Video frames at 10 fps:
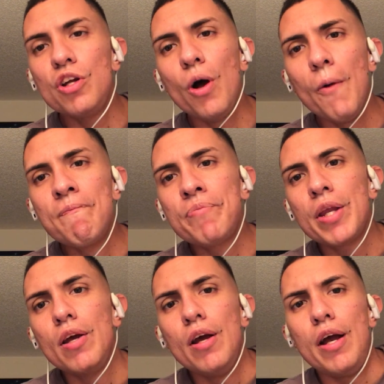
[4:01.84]
you know.
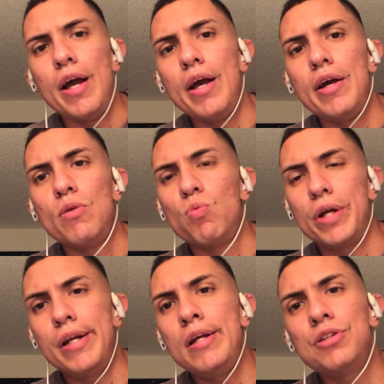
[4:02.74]
And
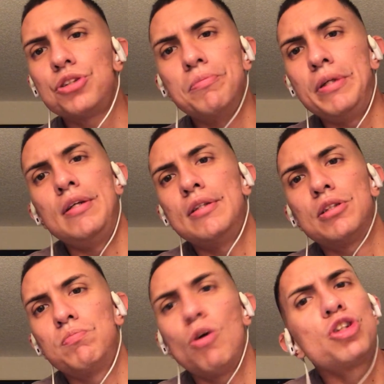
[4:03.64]
reading to me
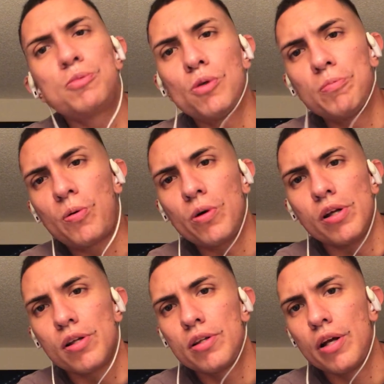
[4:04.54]
is much more
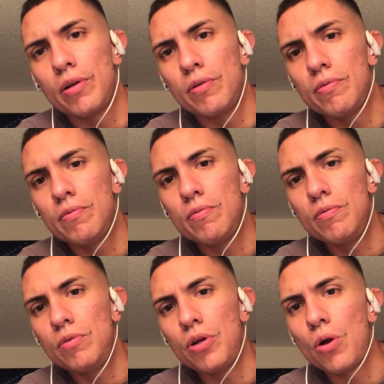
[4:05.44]
important than,
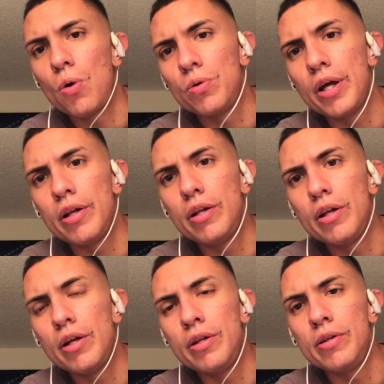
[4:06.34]
you know, than
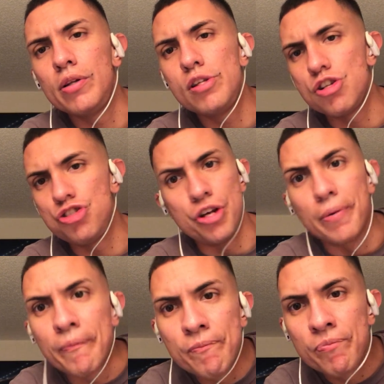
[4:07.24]
than the
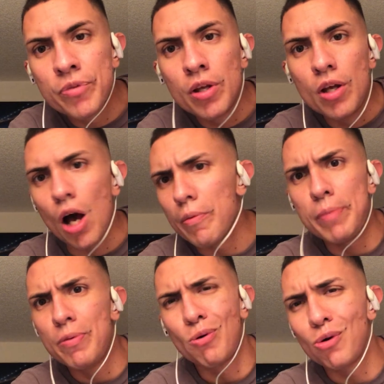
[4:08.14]
gym. How many
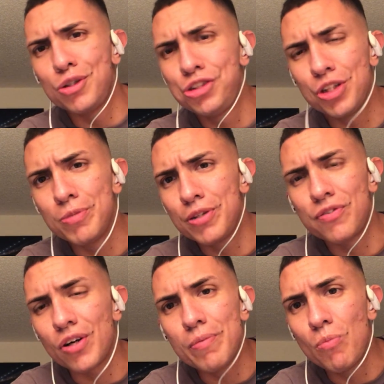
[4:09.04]
people go to the gym and they're
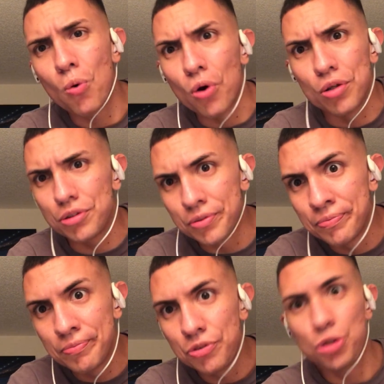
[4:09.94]
fucking morons,
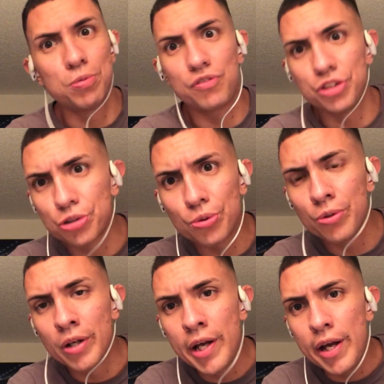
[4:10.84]

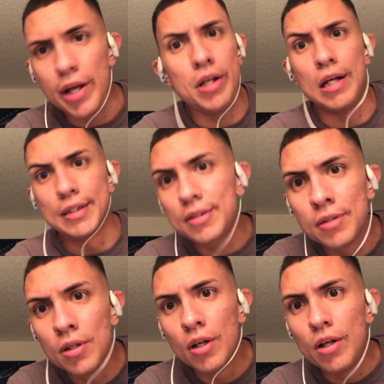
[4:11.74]
superficial idiots?
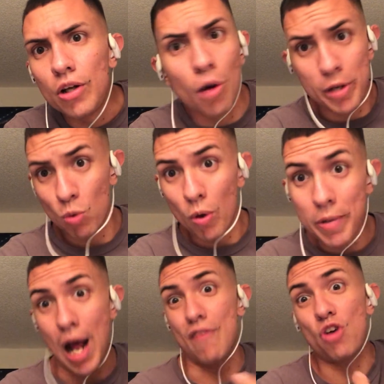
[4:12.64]
You know how many
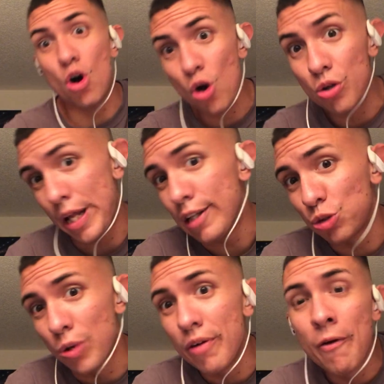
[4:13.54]
women I've gone on
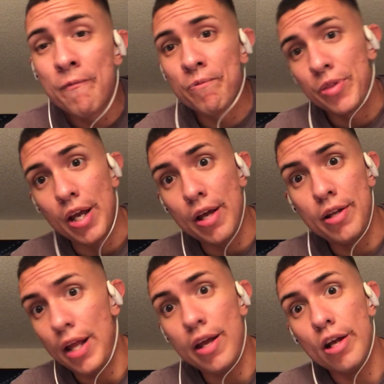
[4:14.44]
dates with
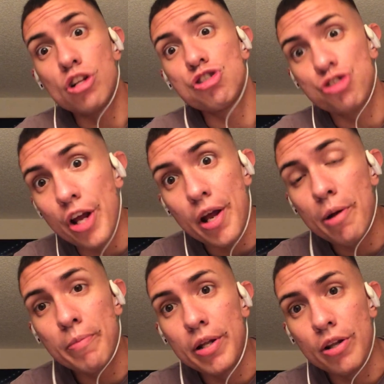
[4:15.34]
and they hit the
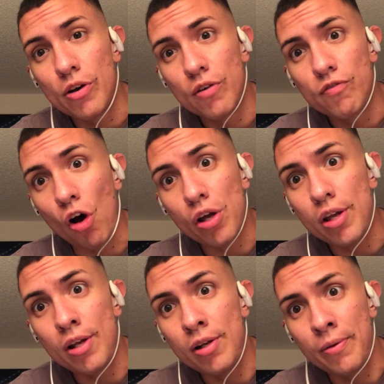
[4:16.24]
gym and they're
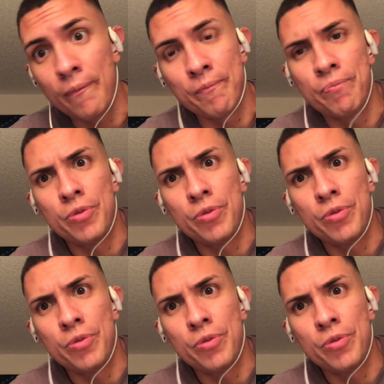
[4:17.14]
fucking